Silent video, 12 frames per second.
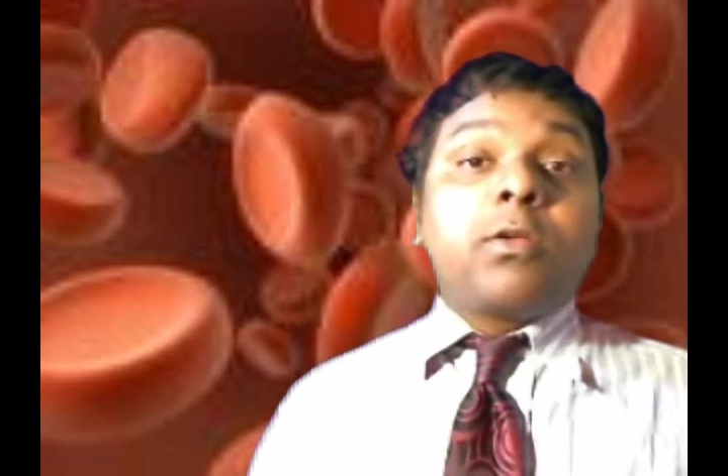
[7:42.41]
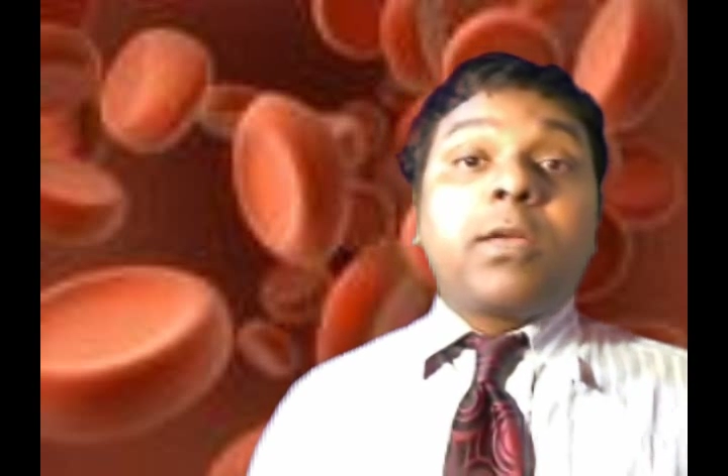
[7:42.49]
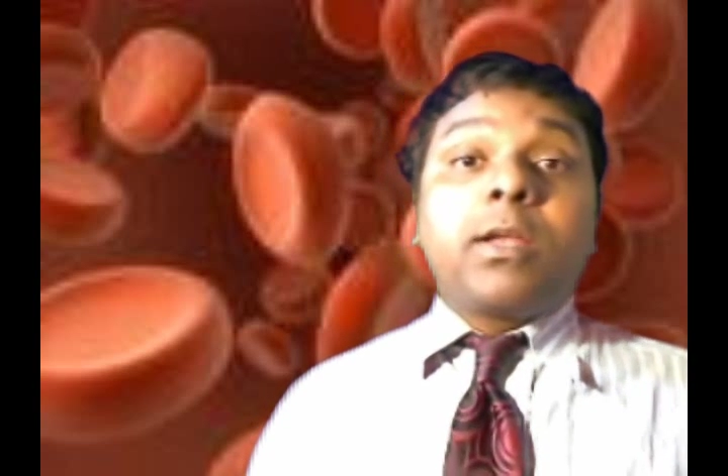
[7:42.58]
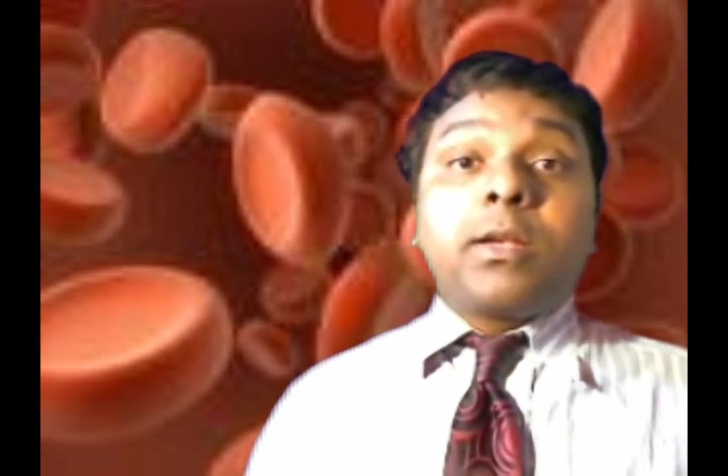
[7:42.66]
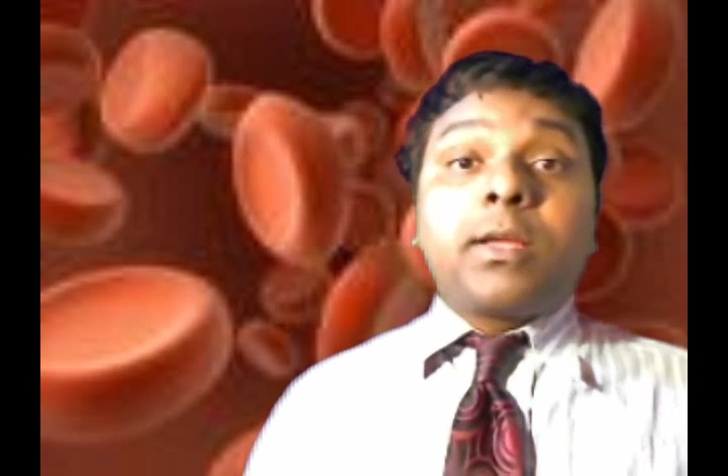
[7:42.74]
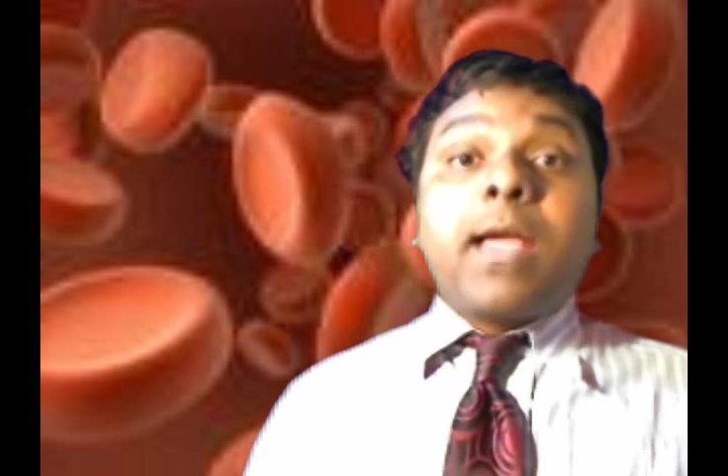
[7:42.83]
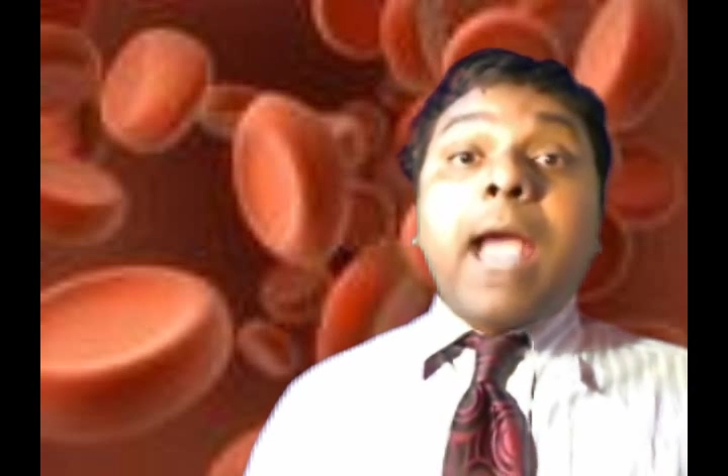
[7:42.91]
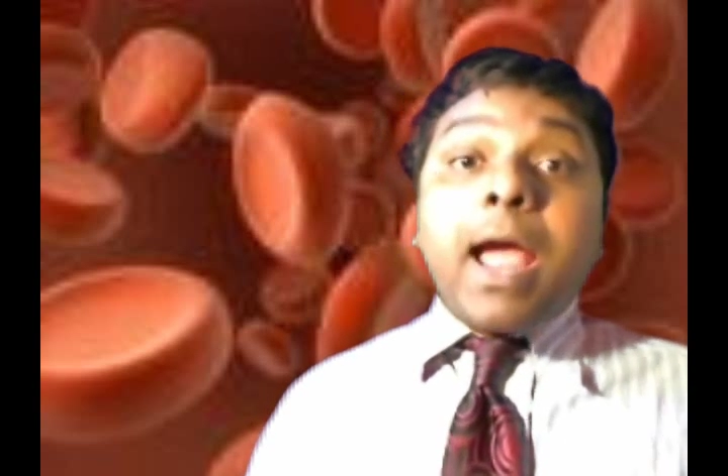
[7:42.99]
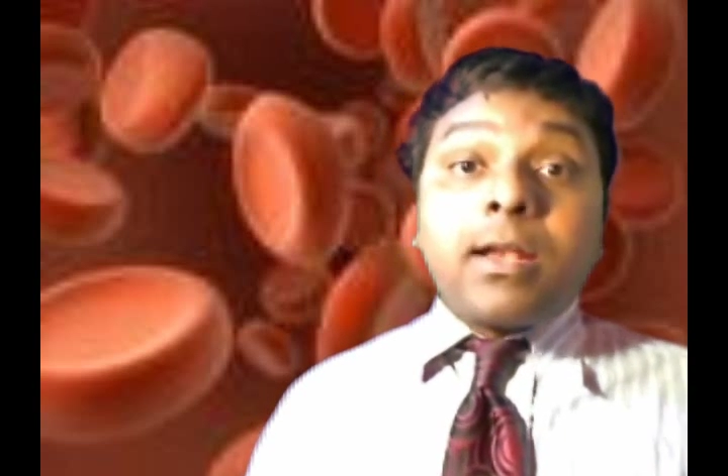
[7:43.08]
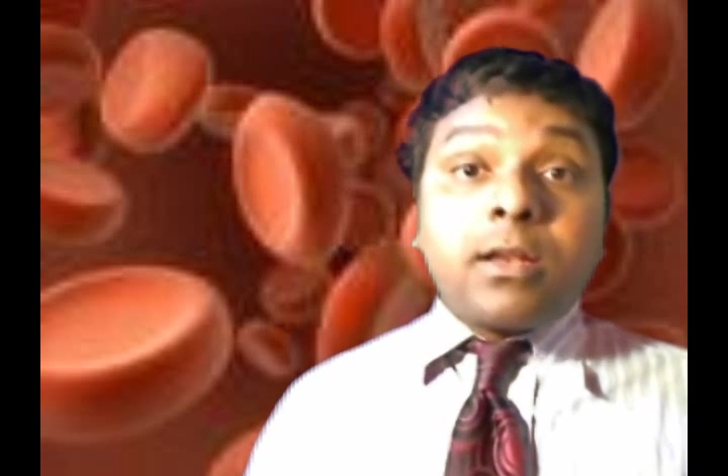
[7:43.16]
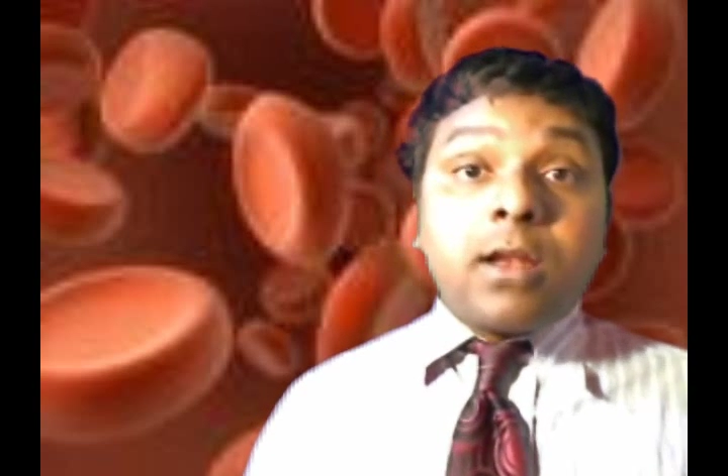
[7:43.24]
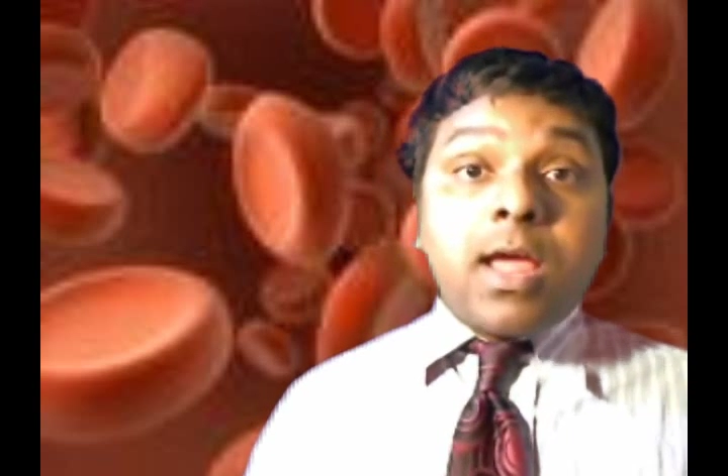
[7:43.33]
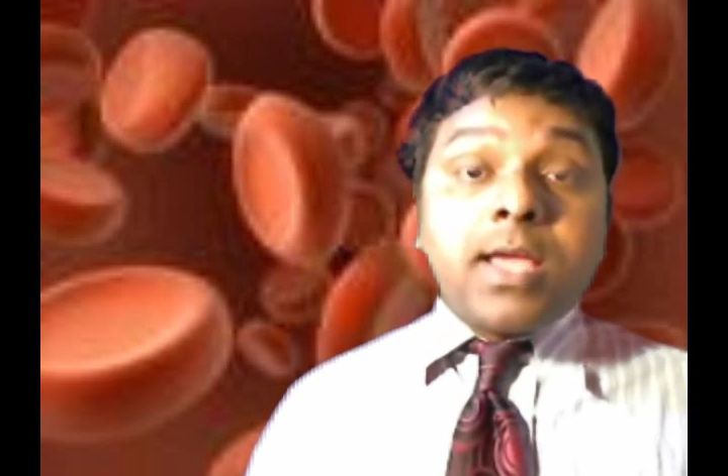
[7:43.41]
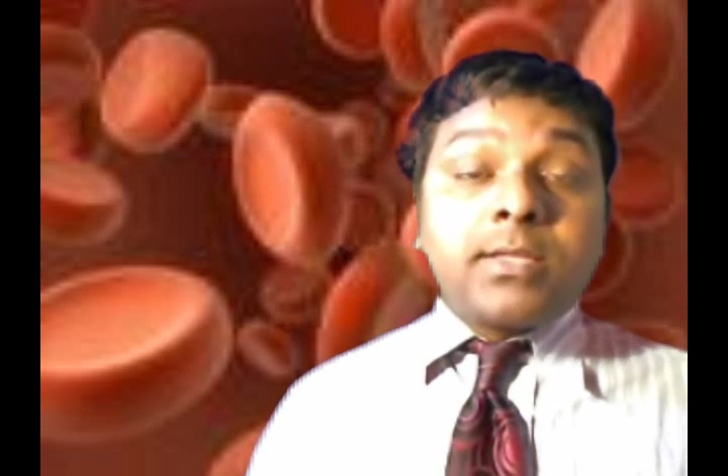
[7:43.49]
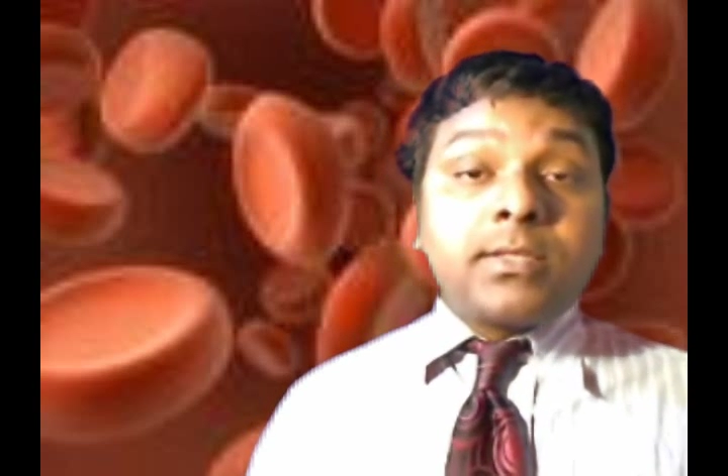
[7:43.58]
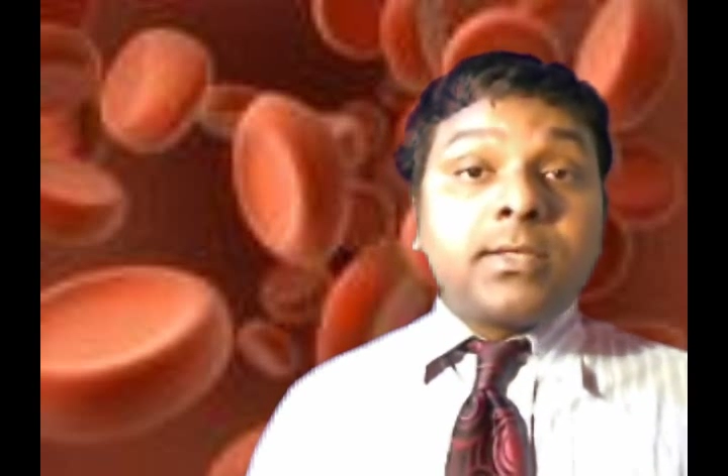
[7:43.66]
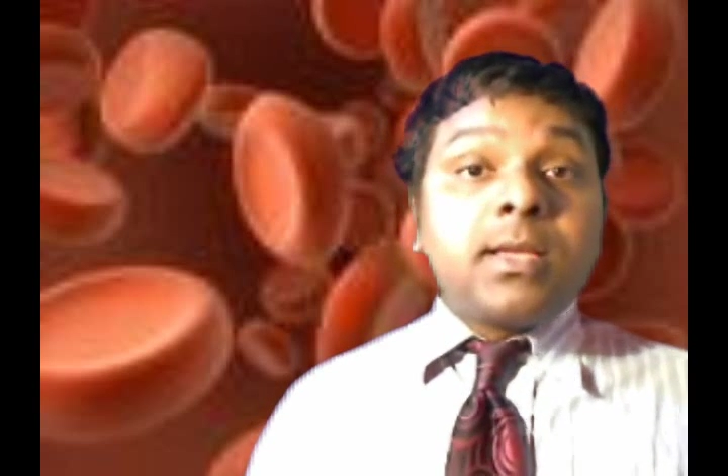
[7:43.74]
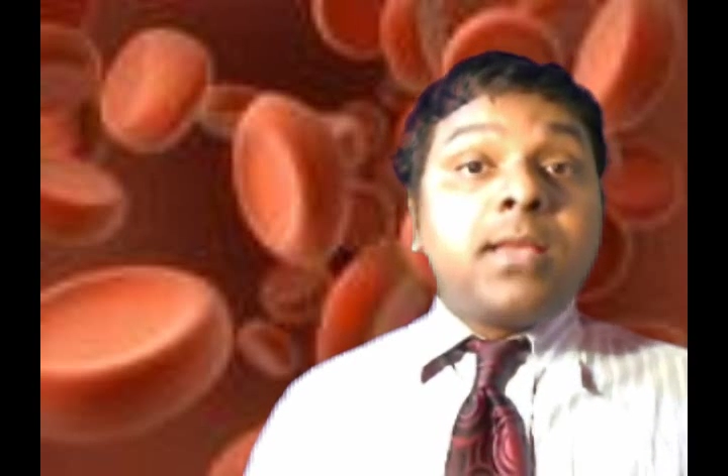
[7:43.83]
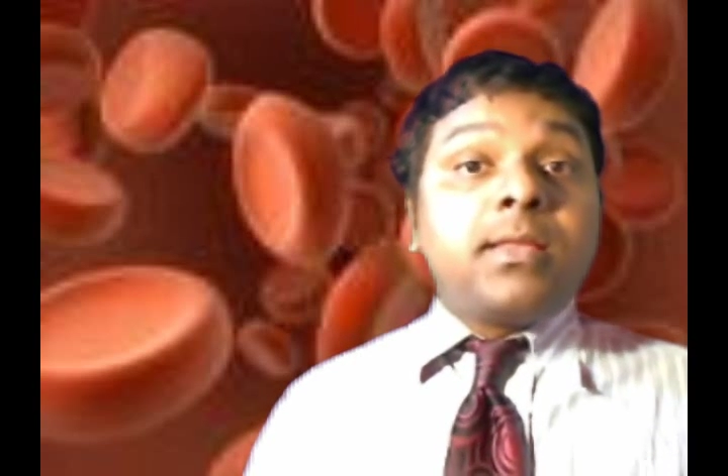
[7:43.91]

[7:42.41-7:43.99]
you can cauterize